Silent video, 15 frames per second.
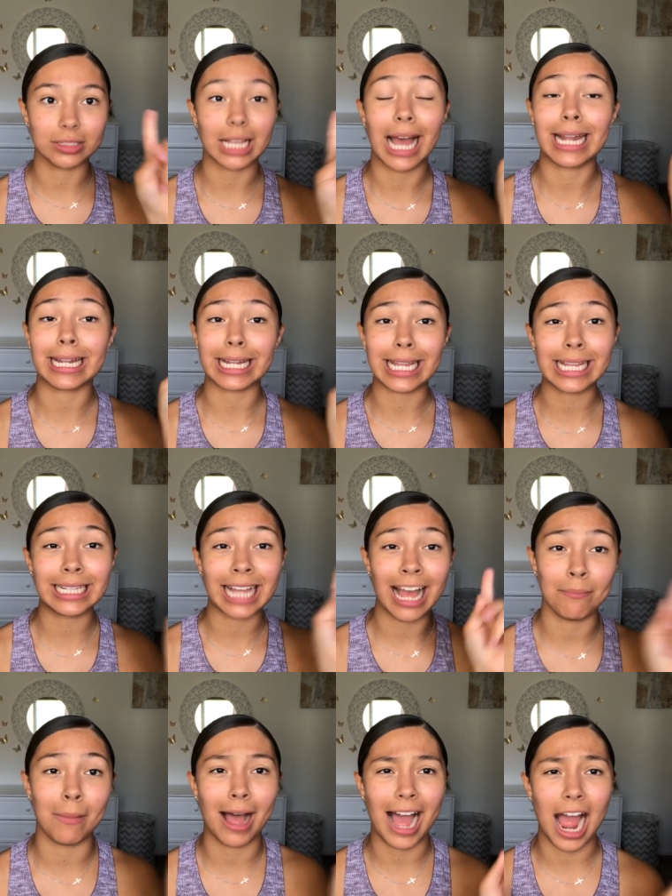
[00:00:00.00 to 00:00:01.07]
I need to have
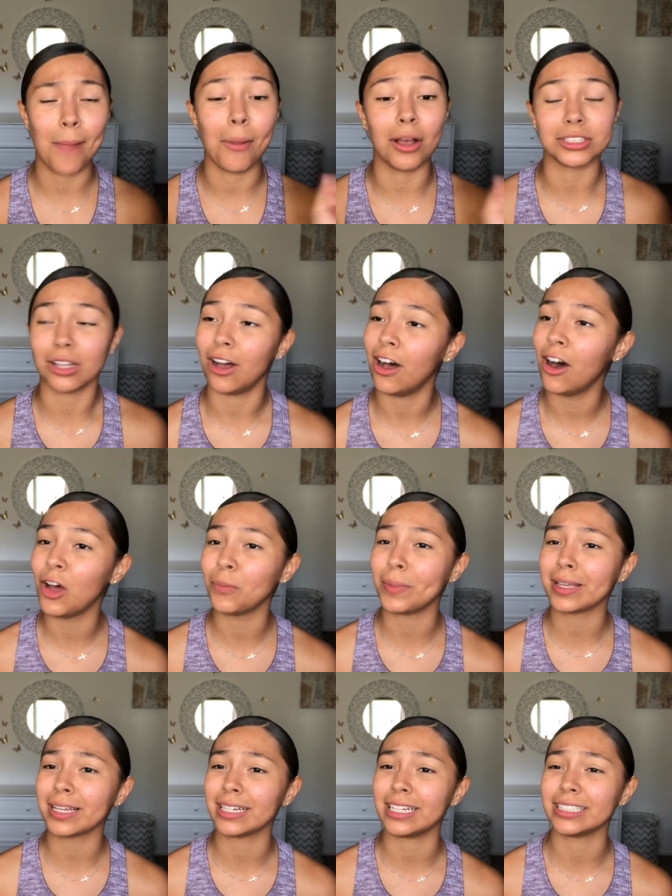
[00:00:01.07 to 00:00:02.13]
my eyebrows on,
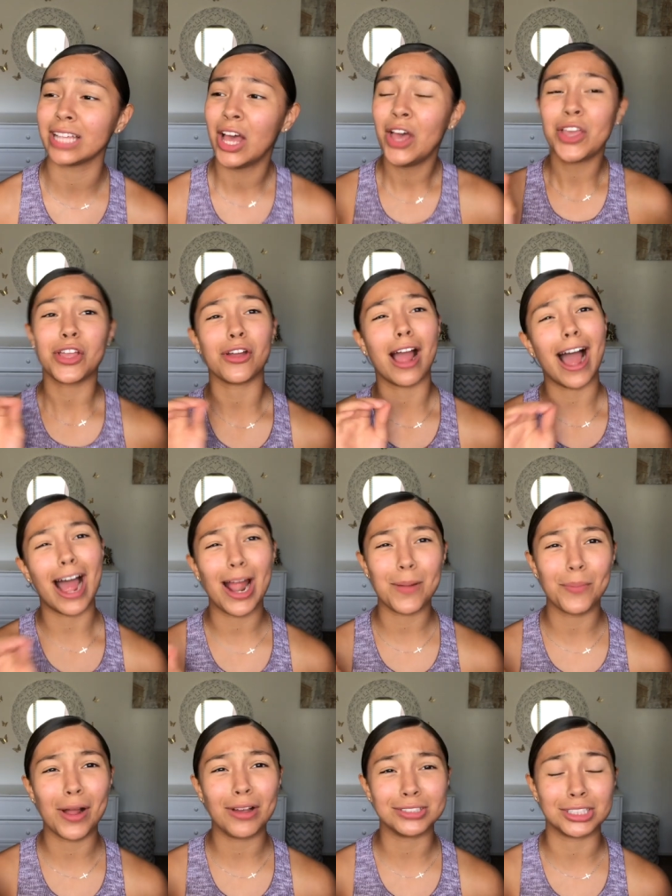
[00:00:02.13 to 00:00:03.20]
because your
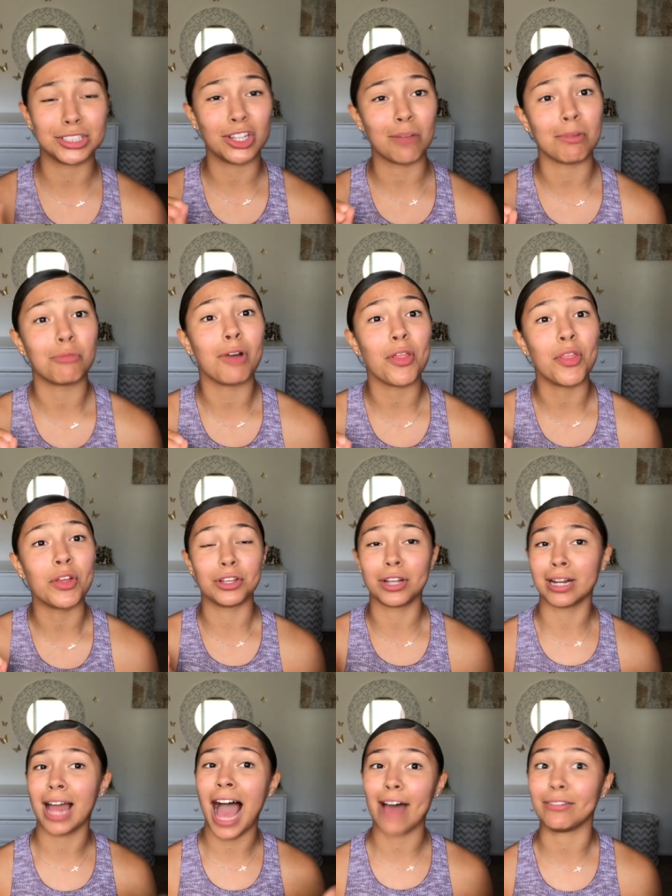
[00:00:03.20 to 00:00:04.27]
eyebrows determine whether you're
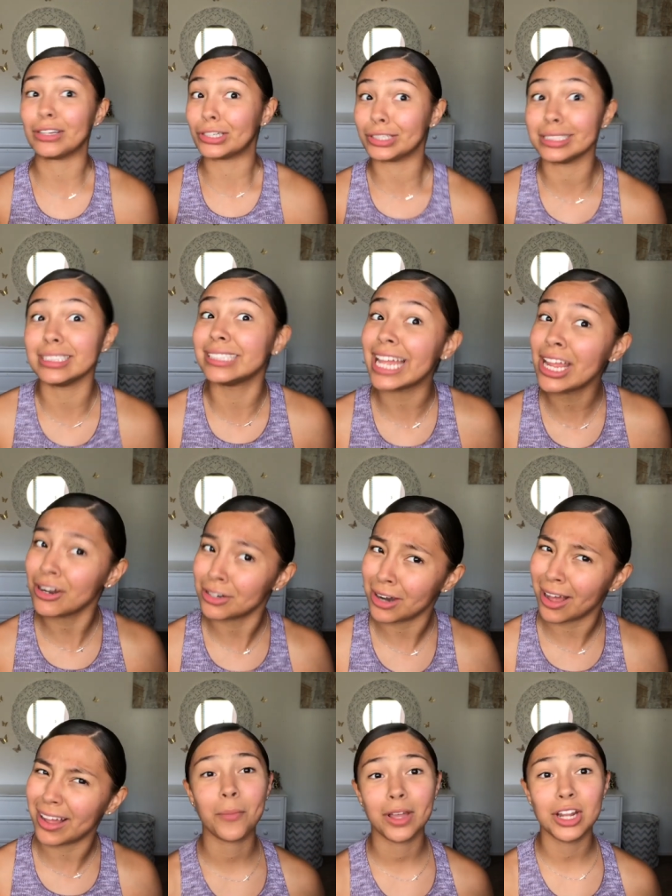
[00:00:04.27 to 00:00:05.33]
gonna have a good day or
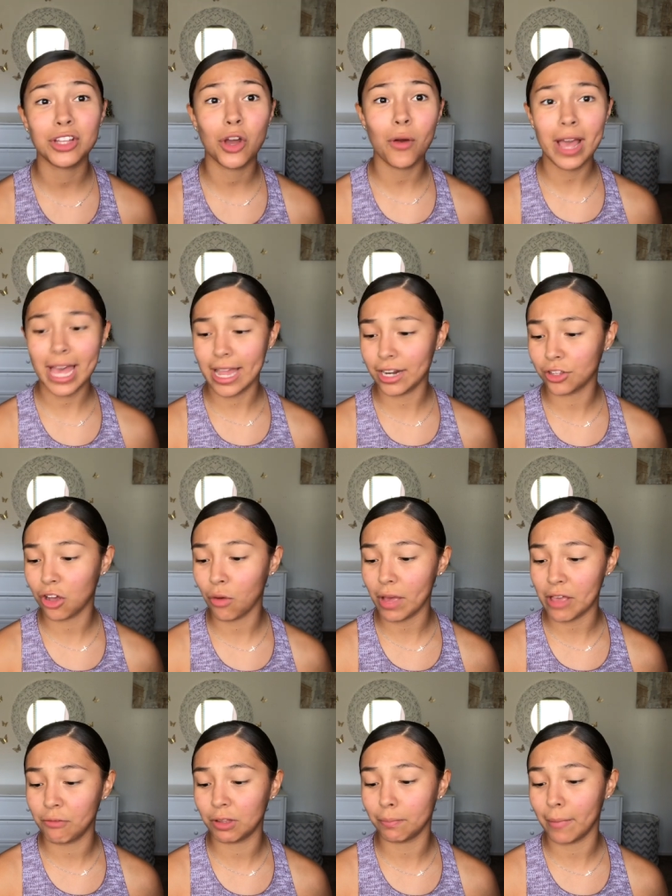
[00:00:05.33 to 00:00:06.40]
not. I'm gonna go ahead and go
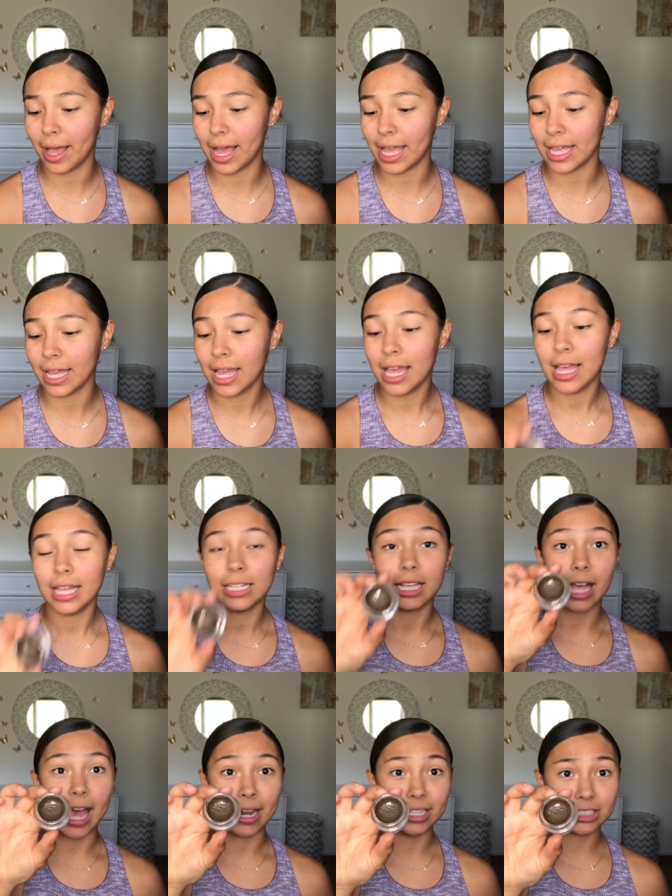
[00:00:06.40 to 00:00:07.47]
in with my
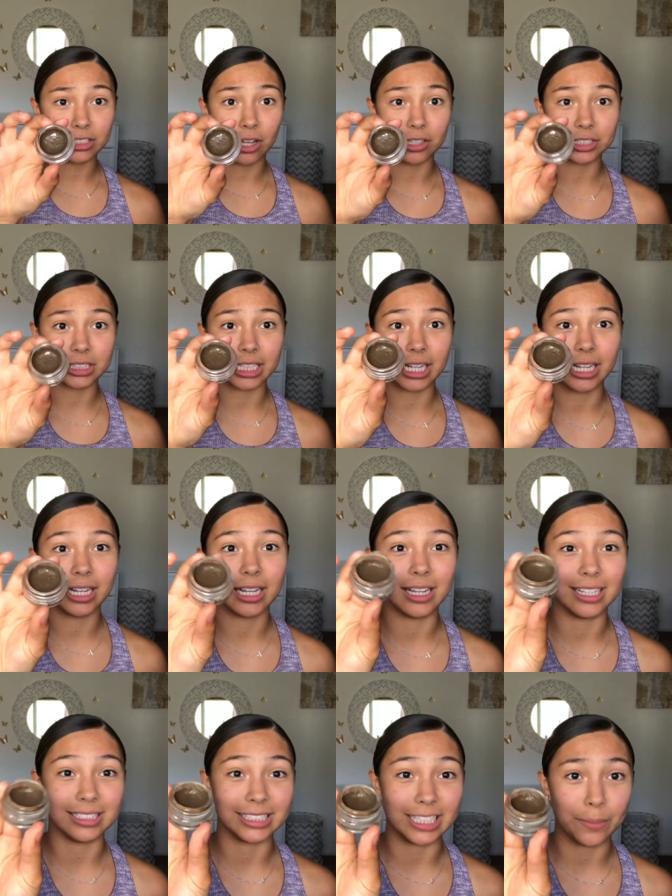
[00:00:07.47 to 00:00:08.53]

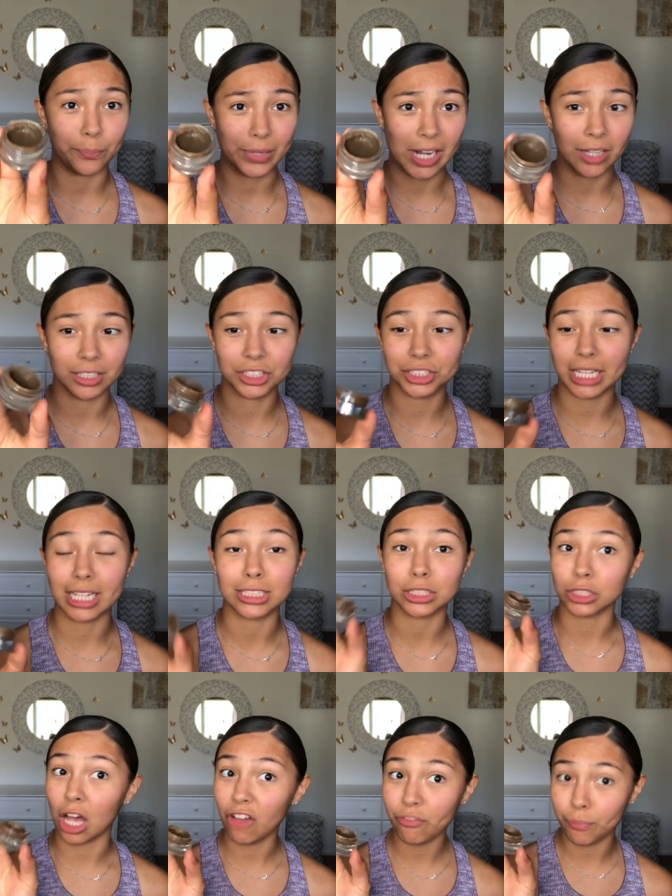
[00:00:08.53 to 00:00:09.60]
Anastasia Dip Brow in the shade
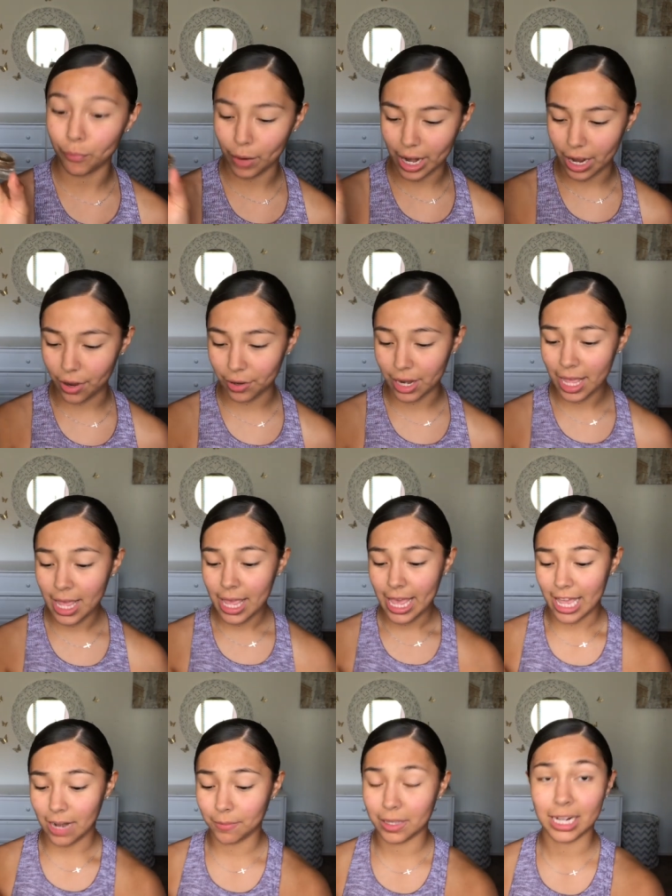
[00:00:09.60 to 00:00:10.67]
Soft Brown,
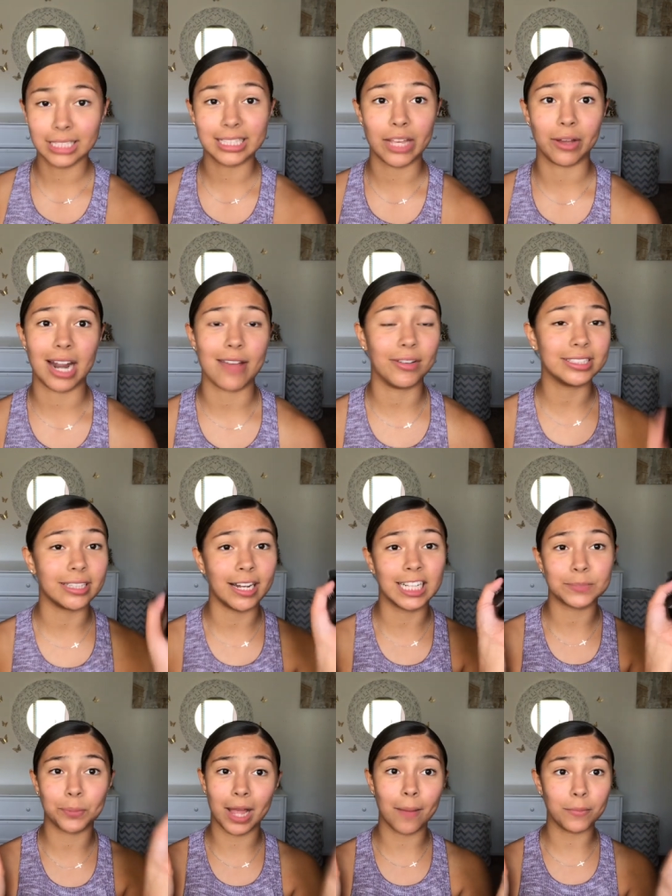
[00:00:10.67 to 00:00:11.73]
and I'm gonna take whatever setting
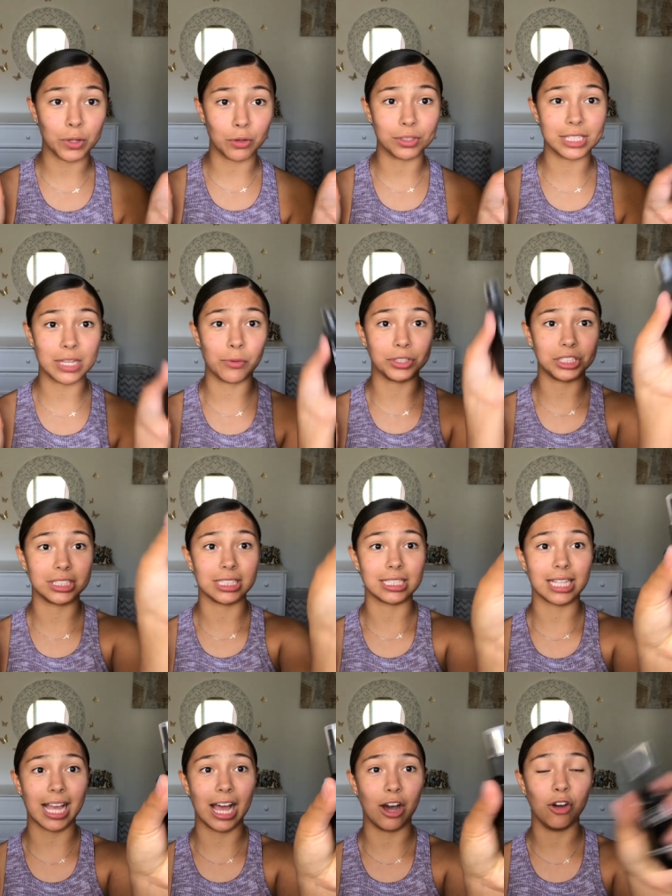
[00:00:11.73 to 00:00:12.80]
spray I'm using, which is this
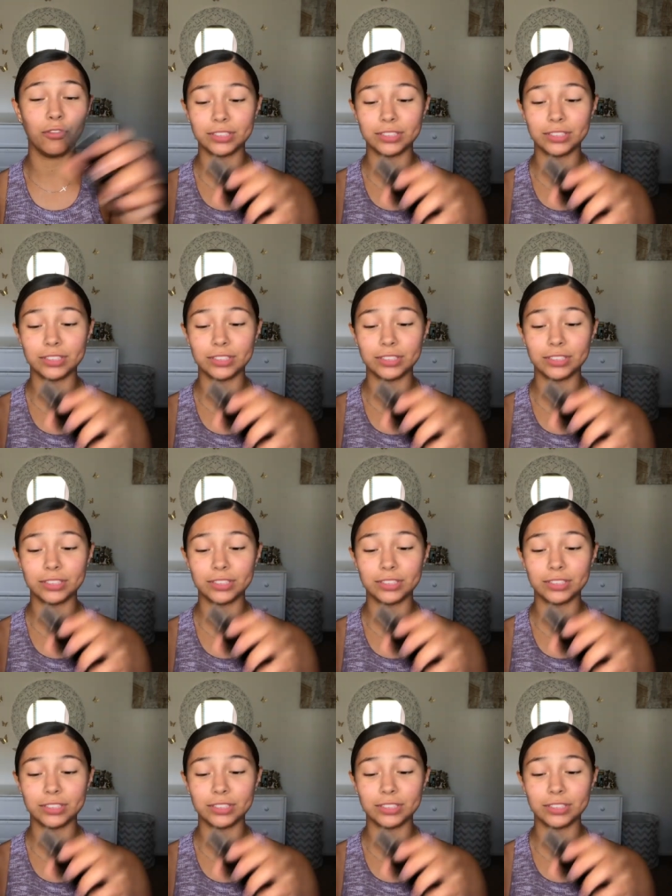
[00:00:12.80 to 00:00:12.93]
e.l.f.